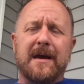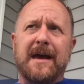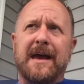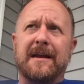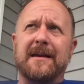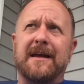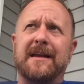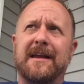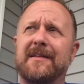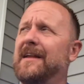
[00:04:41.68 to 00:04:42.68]
And and
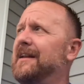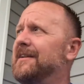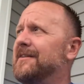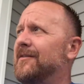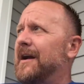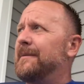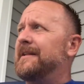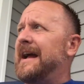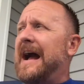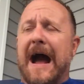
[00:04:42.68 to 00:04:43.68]
he then he describes
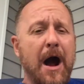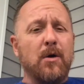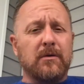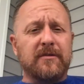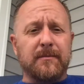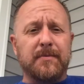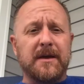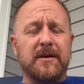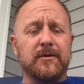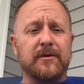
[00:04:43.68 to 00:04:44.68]
how to be
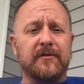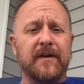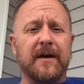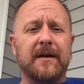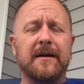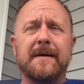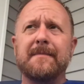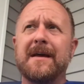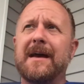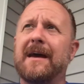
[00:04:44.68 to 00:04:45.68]
unified.
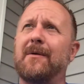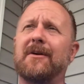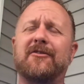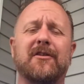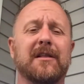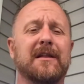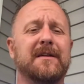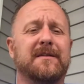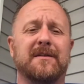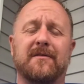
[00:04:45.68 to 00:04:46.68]
And I want you to
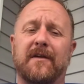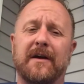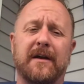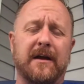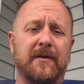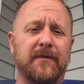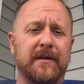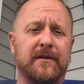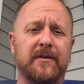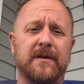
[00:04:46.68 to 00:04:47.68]
listen very
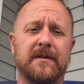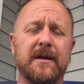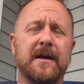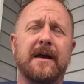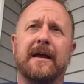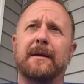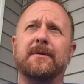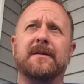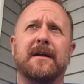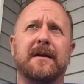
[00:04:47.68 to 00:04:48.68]
carefully to this. And I'm
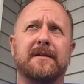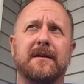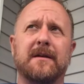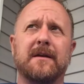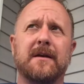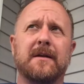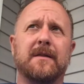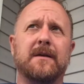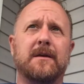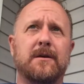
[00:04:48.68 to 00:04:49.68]
just asking
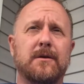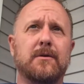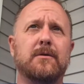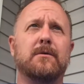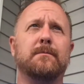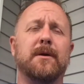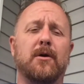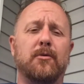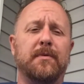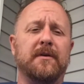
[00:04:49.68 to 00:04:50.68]
that you be
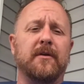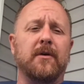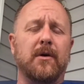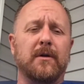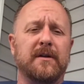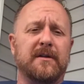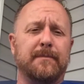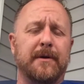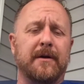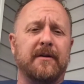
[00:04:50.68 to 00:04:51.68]
open to the Holy
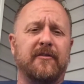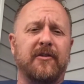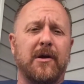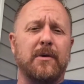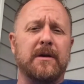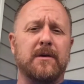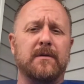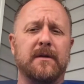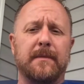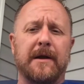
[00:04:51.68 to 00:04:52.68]
Spirit showing
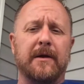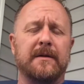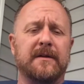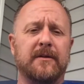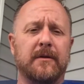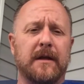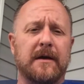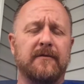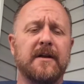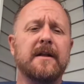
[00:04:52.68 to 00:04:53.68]
you some areas in your
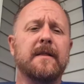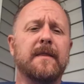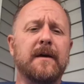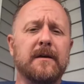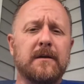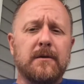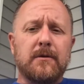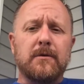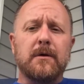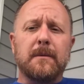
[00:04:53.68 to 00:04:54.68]
life that
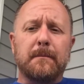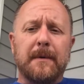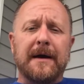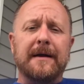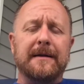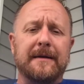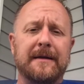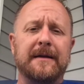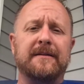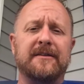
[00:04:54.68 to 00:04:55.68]
you might
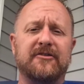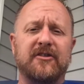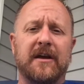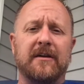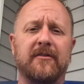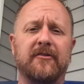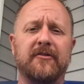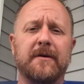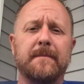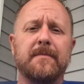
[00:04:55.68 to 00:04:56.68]
need to change.